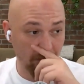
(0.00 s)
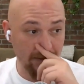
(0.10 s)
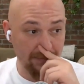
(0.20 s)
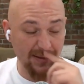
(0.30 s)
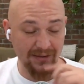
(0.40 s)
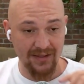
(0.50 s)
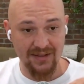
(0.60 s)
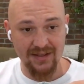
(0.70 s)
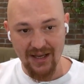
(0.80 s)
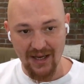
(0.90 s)
We built
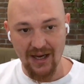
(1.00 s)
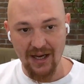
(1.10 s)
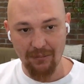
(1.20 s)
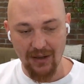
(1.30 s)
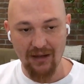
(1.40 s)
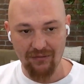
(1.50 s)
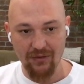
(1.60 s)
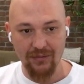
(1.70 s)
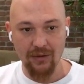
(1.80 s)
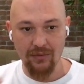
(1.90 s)
this AI
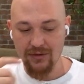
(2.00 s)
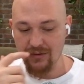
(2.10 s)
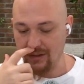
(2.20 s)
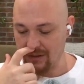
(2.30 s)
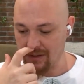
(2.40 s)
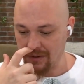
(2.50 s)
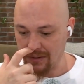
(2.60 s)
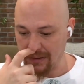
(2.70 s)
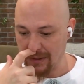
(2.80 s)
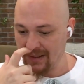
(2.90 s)
platform that we're using
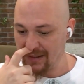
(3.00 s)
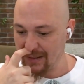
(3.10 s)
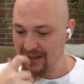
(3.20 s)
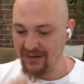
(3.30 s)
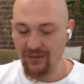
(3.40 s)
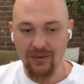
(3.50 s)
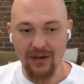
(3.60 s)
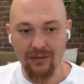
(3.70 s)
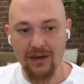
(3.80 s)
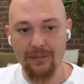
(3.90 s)
internally that I think is
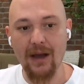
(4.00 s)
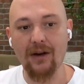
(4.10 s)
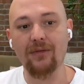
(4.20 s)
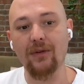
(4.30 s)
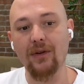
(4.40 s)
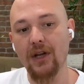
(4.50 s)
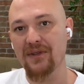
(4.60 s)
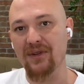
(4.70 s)
really, really powerful.